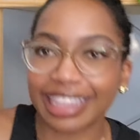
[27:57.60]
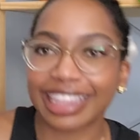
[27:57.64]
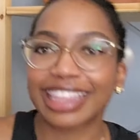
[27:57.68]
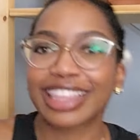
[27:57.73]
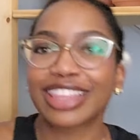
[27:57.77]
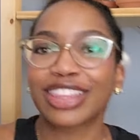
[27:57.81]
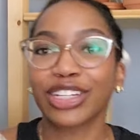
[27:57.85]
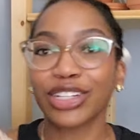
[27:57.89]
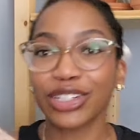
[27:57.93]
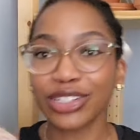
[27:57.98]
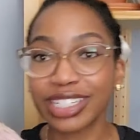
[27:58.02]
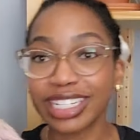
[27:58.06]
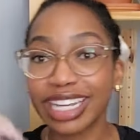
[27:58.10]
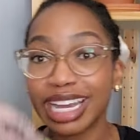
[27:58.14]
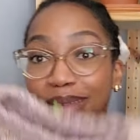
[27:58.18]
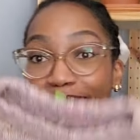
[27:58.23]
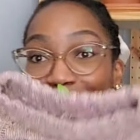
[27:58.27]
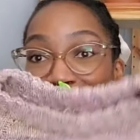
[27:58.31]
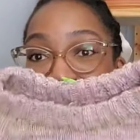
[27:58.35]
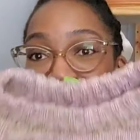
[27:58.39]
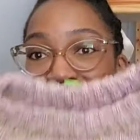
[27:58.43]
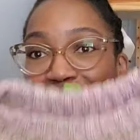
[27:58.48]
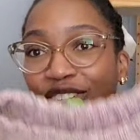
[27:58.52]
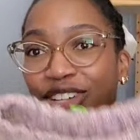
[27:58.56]
3rd time's
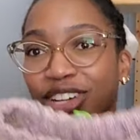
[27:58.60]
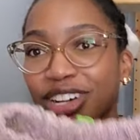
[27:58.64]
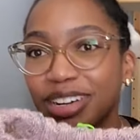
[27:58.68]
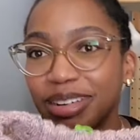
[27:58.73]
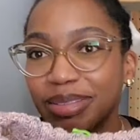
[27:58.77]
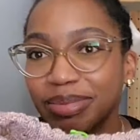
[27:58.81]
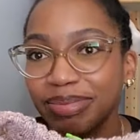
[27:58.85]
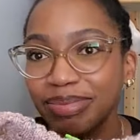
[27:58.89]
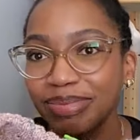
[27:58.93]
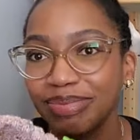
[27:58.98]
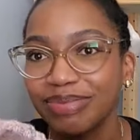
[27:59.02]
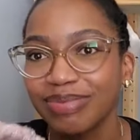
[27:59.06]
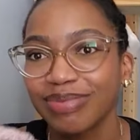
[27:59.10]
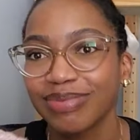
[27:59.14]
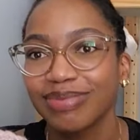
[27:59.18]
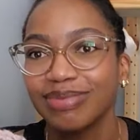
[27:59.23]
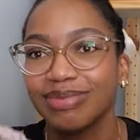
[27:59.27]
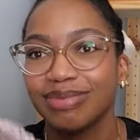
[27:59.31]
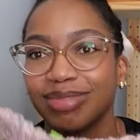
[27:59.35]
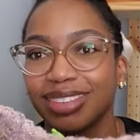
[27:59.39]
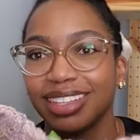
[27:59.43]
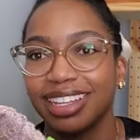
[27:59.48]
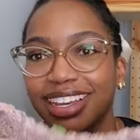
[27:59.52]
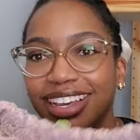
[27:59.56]
the charm.
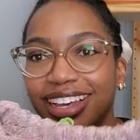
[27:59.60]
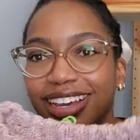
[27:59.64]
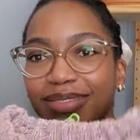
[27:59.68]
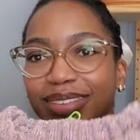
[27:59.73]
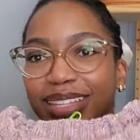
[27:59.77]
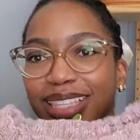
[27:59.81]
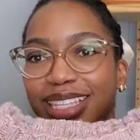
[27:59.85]
With